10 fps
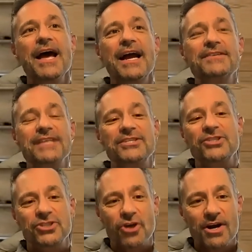Because I
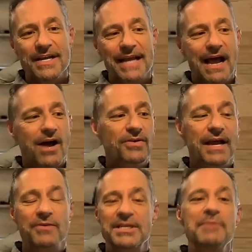started out, I
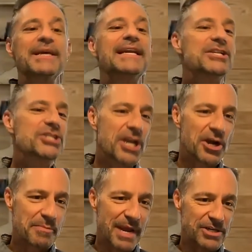was going to be an
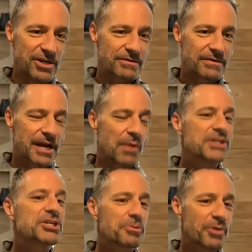engineering major. And I went
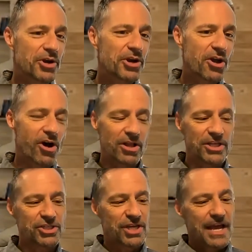to community
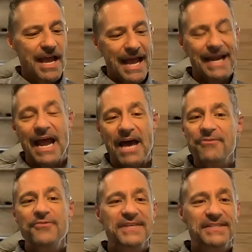college and I had a
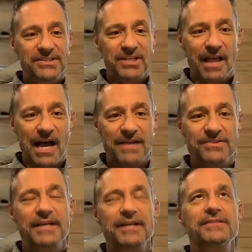physics class.
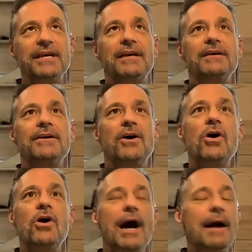I was like,
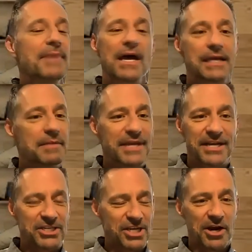I'm not going to be an
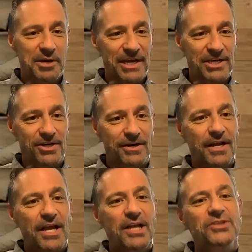engineering major.
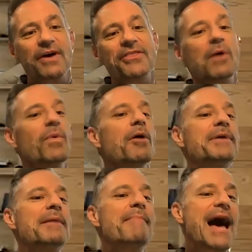So I thought, well, I'll
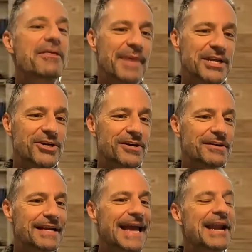be a math major.
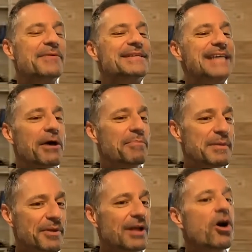And I would tell
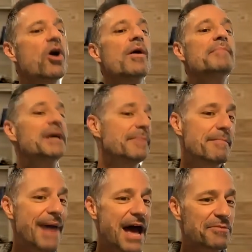people, oh, I'm going to be a
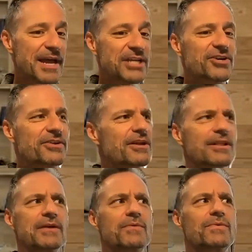math major. And they're
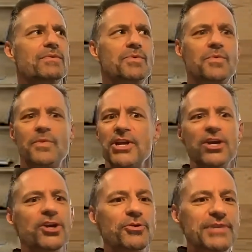like, well, what are you
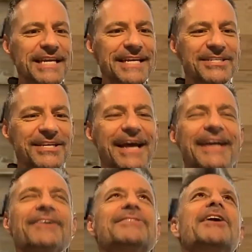going to do? Teach?
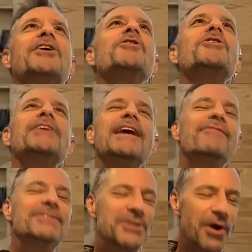I was like, oh, good
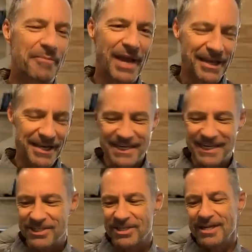heavens, no, I'm not going to teach.